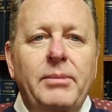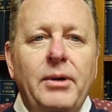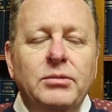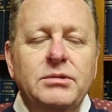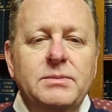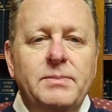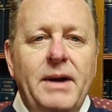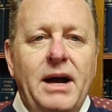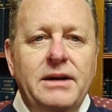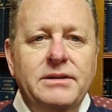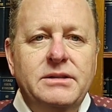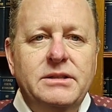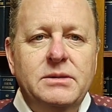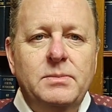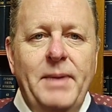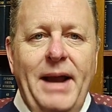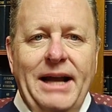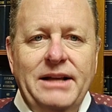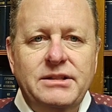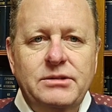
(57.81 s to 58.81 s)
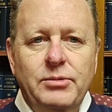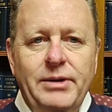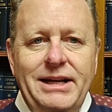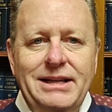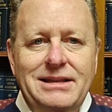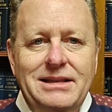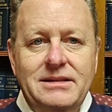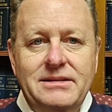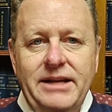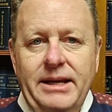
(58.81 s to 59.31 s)
spouses pass away
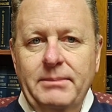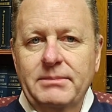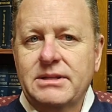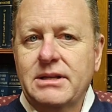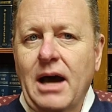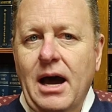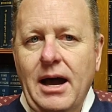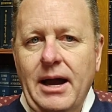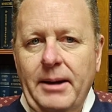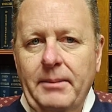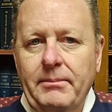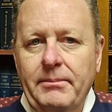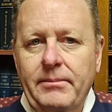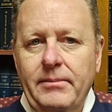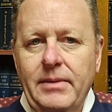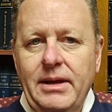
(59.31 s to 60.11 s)
at the same time.